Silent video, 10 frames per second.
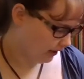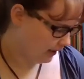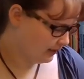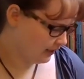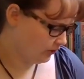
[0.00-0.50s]

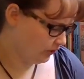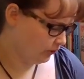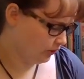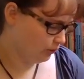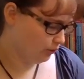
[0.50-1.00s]
It
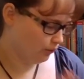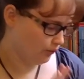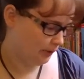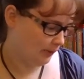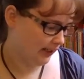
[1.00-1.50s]
teaches you
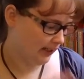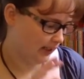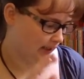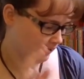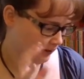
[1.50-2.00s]

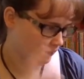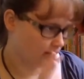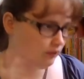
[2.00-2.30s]
speaking,